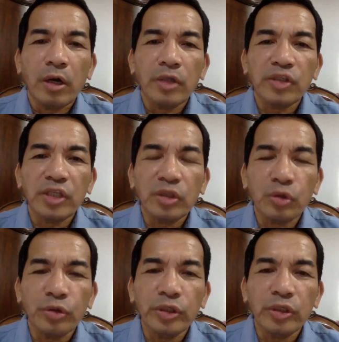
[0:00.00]

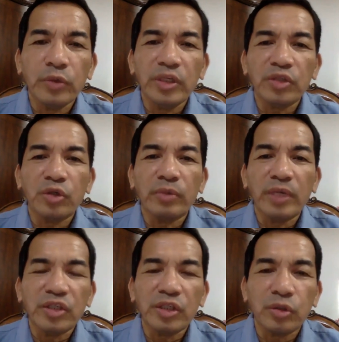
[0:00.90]
centurion, with this
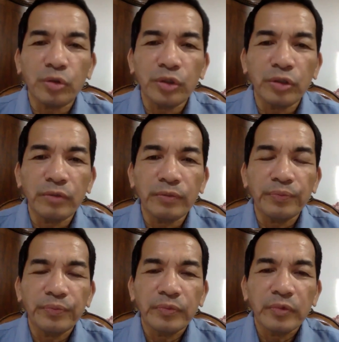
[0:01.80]
Roman centurion,
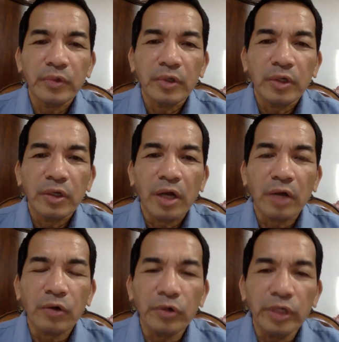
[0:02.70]

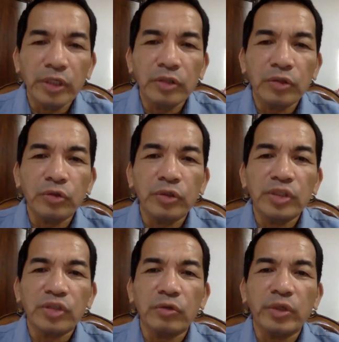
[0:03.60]
according to the
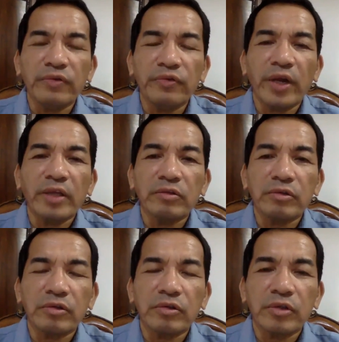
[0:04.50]
story,
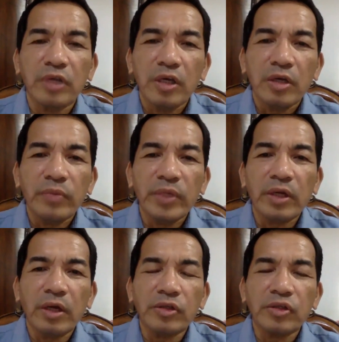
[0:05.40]
friends,
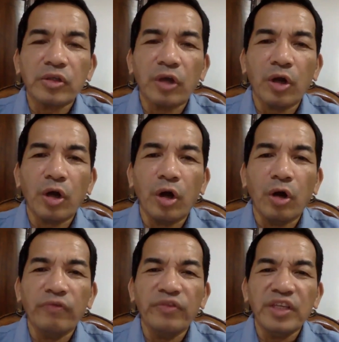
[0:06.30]
because
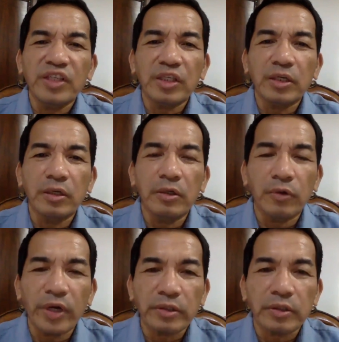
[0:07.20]
of this
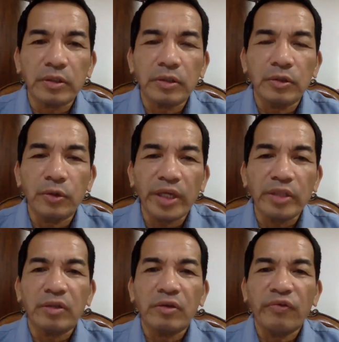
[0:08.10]
great
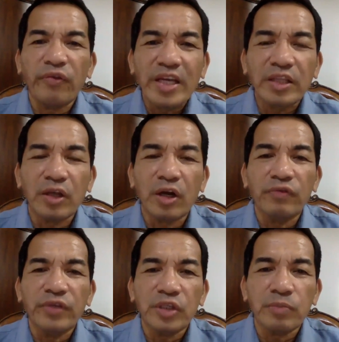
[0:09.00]
faith
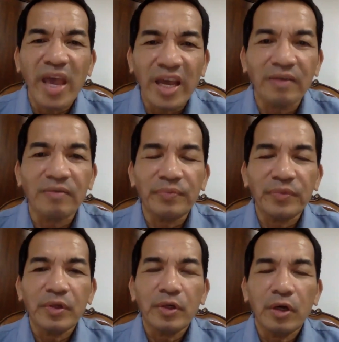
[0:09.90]
of this man,
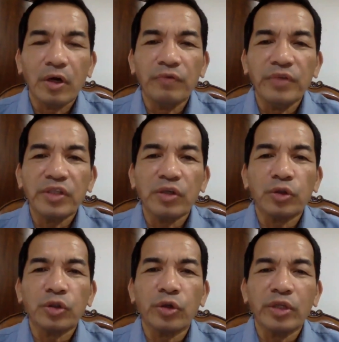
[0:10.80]
of this
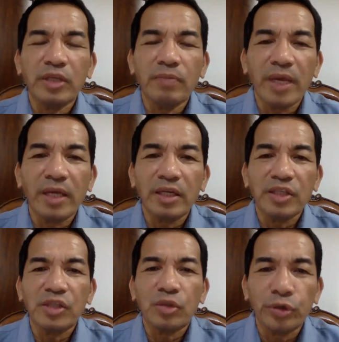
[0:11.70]
authority man, the
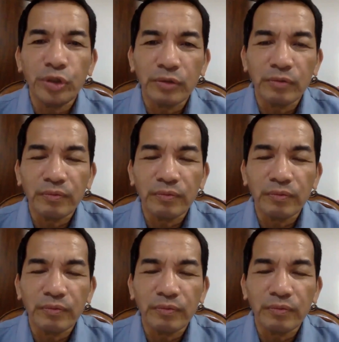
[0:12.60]
centurion,